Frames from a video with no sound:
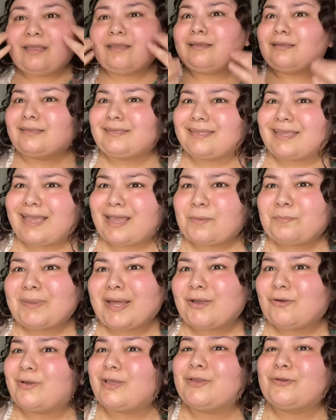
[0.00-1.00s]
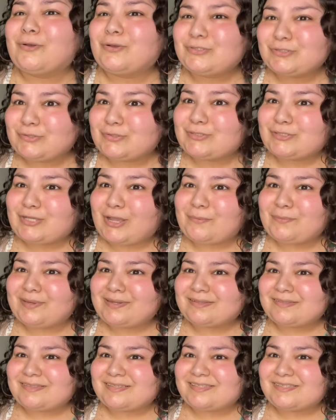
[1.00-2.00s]
yeah, I'm not going grocery shopping
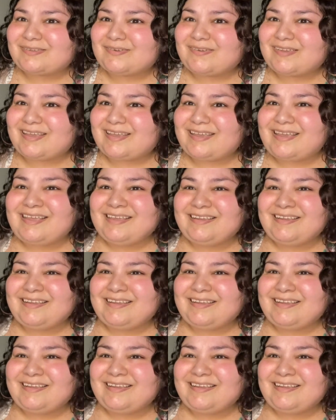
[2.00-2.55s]
in this, okay?